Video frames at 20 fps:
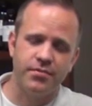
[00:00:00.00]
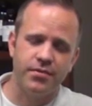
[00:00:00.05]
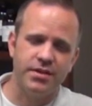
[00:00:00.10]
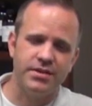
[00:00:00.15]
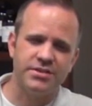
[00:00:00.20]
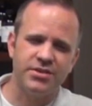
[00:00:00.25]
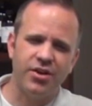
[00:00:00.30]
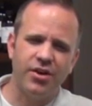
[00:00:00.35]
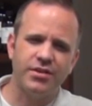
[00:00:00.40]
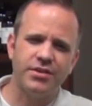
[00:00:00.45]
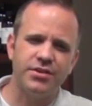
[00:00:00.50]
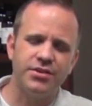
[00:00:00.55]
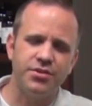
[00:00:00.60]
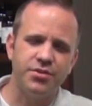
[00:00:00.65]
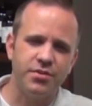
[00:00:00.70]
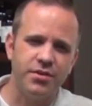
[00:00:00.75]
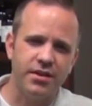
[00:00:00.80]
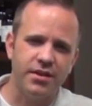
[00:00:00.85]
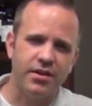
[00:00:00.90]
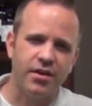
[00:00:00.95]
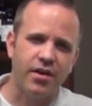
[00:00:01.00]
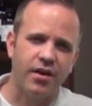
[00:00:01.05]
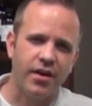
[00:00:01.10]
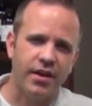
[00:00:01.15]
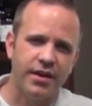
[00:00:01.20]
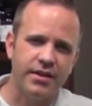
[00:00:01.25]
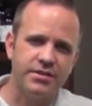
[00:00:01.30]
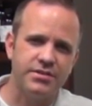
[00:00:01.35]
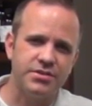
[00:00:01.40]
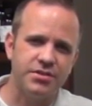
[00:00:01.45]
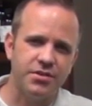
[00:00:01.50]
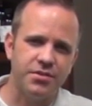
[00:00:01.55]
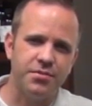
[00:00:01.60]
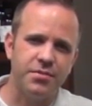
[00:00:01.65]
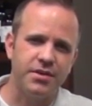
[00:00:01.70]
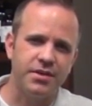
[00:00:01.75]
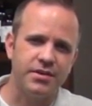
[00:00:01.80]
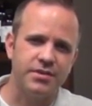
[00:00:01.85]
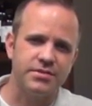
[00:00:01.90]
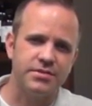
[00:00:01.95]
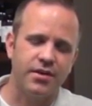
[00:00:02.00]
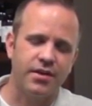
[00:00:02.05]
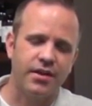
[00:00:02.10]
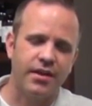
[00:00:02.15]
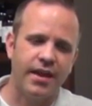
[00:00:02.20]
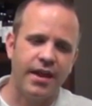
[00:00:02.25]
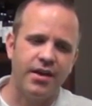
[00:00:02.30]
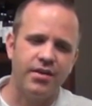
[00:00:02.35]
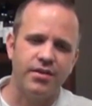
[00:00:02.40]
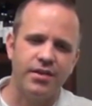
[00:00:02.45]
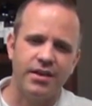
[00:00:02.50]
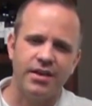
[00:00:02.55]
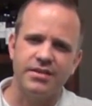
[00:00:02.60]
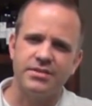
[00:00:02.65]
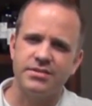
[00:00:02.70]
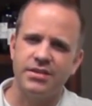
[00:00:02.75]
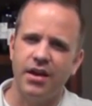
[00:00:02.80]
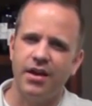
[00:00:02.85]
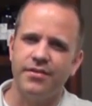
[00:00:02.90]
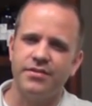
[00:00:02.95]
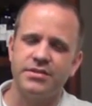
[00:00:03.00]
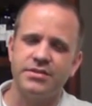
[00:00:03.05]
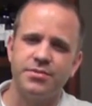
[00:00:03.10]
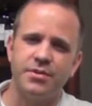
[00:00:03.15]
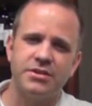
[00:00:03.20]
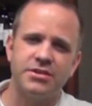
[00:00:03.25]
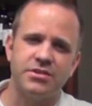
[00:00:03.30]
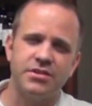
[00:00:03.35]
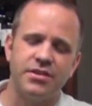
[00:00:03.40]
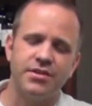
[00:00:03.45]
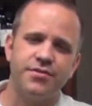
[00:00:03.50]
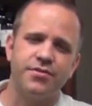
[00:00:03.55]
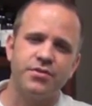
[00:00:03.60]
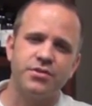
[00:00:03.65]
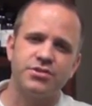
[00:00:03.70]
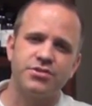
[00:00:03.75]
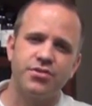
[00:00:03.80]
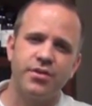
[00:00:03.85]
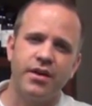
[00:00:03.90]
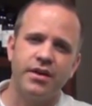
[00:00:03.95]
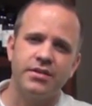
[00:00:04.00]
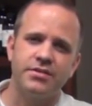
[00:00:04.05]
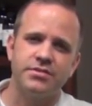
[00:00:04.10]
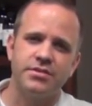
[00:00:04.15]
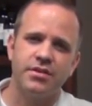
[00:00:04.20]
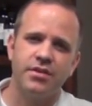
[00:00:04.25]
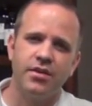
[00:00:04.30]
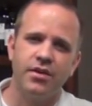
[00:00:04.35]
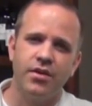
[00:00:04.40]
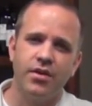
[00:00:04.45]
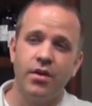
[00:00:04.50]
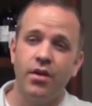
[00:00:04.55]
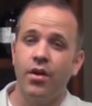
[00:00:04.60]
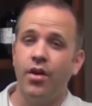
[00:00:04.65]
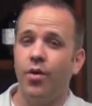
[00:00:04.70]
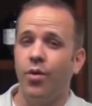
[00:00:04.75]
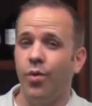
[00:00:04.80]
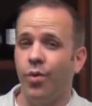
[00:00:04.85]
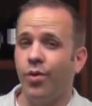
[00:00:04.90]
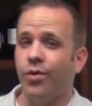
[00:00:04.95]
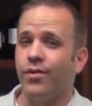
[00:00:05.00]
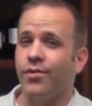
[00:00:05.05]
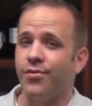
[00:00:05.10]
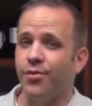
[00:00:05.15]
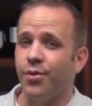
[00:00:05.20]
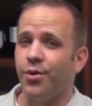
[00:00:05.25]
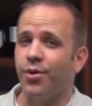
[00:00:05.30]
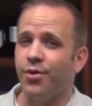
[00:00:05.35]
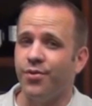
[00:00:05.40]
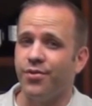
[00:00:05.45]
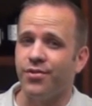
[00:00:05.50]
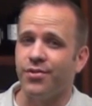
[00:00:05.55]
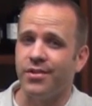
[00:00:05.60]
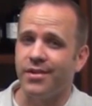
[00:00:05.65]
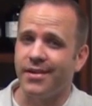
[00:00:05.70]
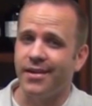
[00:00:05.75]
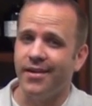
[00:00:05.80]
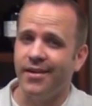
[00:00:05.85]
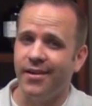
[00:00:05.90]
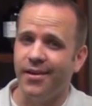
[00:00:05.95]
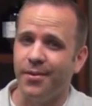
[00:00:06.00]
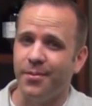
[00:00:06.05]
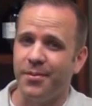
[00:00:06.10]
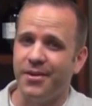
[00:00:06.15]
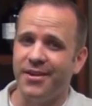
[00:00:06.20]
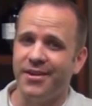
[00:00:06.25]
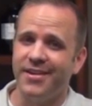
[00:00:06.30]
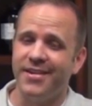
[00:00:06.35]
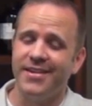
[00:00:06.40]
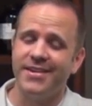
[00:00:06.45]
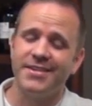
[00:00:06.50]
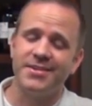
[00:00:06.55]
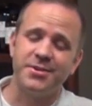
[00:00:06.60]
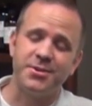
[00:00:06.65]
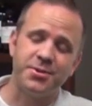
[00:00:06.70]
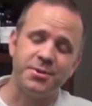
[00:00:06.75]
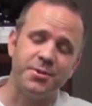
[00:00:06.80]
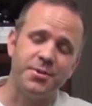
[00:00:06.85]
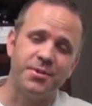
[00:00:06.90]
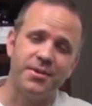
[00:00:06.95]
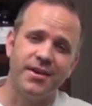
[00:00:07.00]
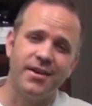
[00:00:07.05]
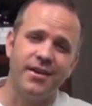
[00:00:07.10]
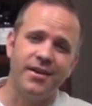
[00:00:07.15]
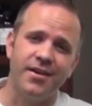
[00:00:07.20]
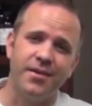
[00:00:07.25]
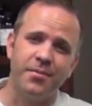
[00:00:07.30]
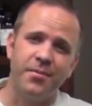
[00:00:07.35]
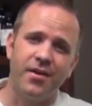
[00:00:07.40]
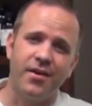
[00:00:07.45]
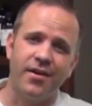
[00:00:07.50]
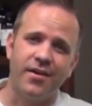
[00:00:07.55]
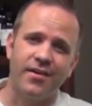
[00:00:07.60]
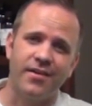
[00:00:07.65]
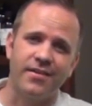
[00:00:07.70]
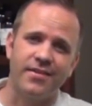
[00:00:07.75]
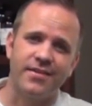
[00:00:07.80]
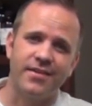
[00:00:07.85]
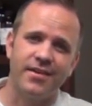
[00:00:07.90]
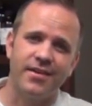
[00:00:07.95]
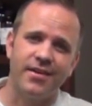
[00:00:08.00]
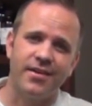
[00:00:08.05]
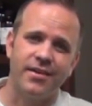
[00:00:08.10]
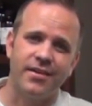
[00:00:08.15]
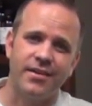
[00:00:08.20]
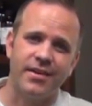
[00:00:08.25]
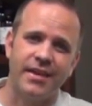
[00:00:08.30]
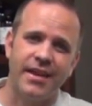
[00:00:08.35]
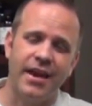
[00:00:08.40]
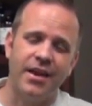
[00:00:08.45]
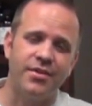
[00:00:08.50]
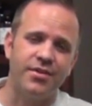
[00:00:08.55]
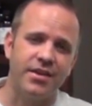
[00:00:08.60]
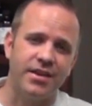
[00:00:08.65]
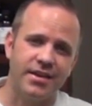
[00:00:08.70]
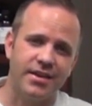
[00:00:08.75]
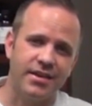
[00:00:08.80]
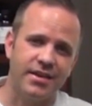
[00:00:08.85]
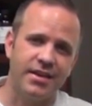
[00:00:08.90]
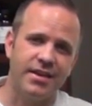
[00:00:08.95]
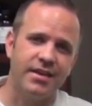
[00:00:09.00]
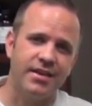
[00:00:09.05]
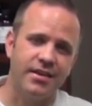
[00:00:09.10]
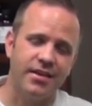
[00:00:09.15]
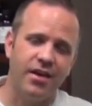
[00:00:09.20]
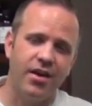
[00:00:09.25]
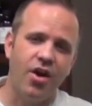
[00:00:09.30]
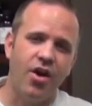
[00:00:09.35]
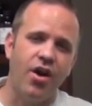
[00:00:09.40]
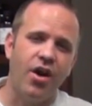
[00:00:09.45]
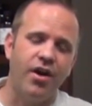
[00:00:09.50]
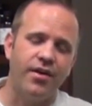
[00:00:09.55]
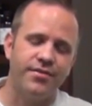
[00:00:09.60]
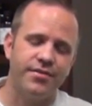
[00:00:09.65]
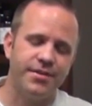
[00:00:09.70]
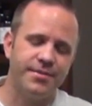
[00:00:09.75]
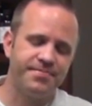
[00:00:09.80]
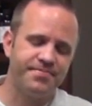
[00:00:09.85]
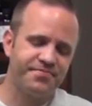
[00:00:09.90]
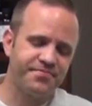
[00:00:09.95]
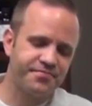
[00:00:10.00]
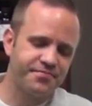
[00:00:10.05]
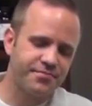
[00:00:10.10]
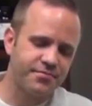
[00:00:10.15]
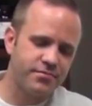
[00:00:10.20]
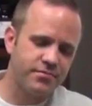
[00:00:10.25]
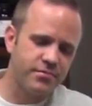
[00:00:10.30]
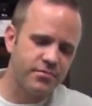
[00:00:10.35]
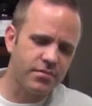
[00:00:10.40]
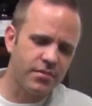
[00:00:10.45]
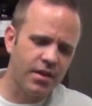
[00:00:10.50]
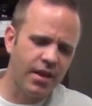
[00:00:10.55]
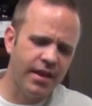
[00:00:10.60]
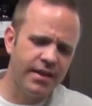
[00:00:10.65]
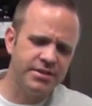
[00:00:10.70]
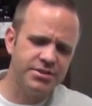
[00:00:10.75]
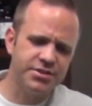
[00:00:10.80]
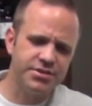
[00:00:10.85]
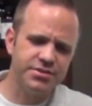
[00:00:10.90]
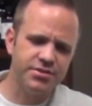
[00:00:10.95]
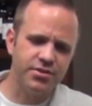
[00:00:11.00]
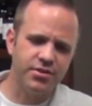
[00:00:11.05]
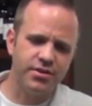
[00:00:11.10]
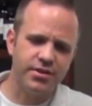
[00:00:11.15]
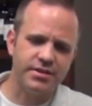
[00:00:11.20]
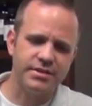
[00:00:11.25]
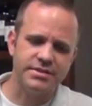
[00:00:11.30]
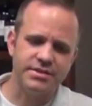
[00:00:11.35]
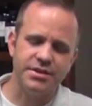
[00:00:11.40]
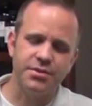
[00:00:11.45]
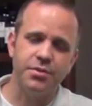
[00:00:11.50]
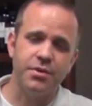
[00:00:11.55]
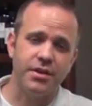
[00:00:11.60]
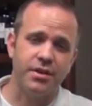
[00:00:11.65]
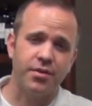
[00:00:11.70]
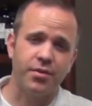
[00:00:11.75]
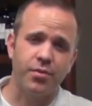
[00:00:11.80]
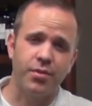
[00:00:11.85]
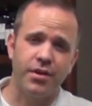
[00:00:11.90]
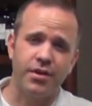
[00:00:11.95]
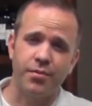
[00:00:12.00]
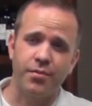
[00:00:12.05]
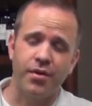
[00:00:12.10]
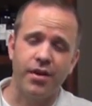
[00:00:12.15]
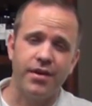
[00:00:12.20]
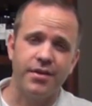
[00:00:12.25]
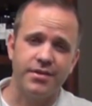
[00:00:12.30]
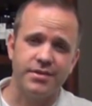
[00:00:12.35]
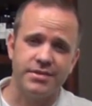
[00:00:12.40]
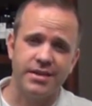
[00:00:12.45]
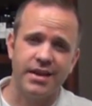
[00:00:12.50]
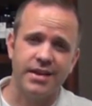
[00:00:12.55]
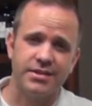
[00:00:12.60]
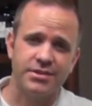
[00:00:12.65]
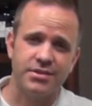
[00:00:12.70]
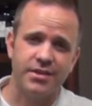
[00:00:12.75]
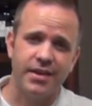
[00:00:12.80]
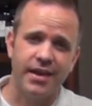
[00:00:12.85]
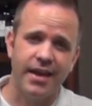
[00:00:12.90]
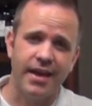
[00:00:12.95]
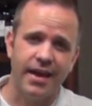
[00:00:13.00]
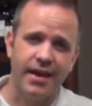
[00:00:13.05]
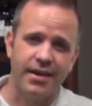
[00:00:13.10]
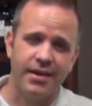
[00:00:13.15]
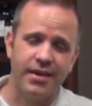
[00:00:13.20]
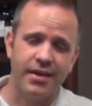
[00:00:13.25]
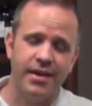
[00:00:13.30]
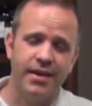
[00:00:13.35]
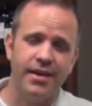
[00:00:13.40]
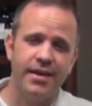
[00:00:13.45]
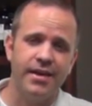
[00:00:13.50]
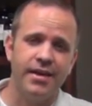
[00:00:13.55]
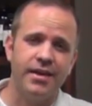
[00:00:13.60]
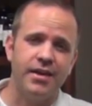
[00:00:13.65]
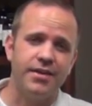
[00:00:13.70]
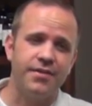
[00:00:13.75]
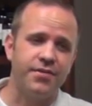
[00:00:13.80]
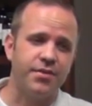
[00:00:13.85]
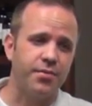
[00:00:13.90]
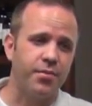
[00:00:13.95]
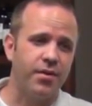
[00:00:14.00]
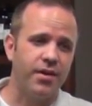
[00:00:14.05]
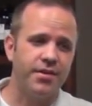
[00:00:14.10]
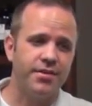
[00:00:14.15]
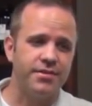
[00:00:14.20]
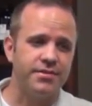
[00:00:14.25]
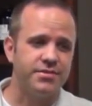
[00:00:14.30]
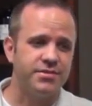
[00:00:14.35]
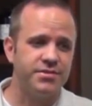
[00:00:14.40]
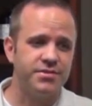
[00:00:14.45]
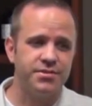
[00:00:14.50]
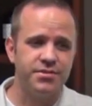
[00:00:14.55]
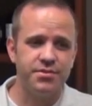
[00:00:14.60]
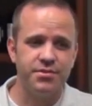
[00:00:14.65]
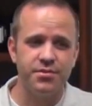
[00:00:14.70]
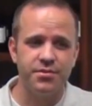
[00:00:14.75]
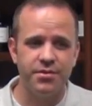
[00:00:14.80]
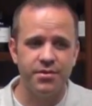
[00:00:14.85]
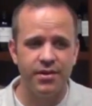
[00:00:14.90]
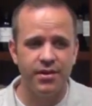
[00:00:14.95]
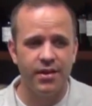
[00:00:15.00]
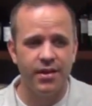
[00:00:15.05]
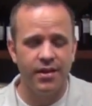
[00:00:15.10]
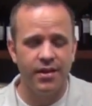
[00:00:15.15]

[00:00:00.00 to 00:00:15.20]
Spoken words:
It's hard to do it in our heads though, because our counting gets off, especially if we're stressed or if we're overly calm too. Our counting can get off. And just look and see where your breath is actually at. If your breath is too